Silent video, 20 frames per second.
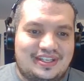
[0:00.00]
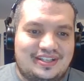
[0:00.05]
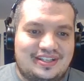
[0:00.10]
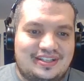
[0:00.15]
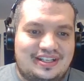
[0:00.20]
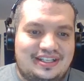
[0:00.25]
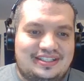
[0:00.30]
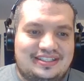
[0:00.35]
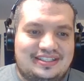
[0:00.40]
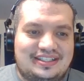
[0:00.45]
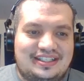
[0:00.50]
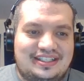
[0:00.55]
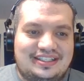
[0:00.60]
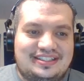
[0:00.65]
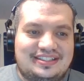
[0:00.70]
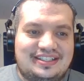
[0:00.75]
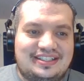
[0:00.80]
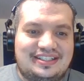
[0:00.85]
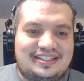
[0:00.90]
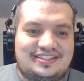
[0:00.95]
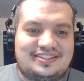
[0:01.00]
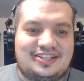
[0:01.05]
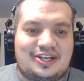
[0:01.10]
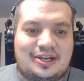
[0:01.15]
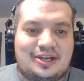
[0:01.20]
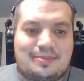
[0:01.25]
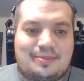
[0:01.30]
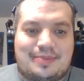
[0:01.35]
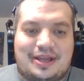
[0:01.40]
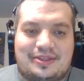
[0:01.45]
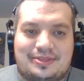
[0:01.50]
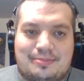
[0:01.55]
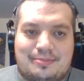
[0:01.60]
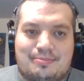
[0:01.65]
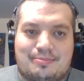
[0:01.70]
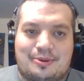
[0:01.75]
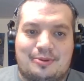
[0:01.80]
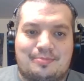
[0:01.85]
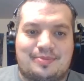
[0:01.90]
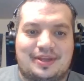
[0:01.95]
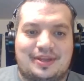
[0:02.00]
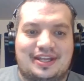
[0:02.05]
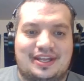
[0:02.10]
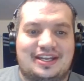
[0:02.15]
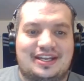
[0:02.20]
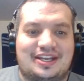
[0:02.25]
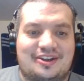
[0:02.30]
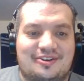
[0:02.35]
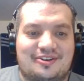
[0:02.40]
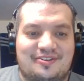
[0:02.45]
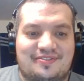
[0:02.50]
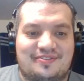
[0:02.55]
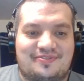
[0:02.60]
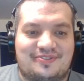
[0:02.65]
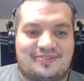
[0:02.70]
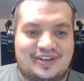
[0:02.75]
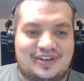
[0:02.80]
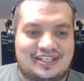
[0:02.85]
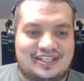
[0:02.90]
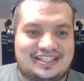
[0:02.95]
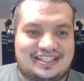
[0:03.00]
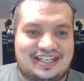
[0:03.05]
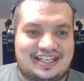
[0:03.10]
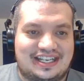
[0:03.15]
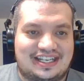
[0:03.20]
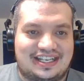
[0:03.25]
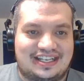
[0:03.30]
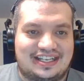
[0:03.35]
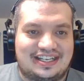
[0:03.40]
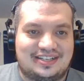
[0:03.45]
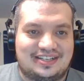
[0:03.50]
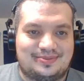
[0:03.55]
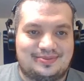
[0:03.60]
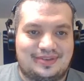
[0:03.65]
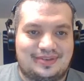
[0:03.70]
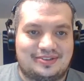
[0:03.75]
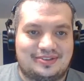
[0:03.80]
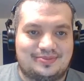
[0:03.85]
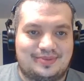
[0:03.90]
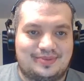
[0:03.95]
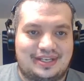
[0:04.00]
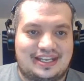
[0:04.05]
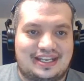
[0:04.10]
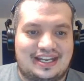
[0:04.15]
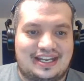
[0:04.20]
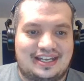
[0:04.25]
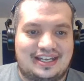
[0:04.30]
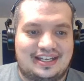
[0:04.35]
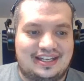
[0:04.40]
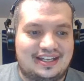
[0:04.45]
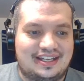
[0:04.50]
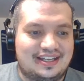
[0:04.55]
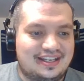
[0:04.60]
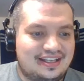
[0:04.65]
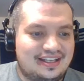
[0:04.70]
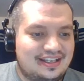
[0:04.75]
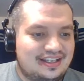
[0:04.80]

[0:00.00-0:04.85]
let's talk about the bullpen here for a second as we kind of,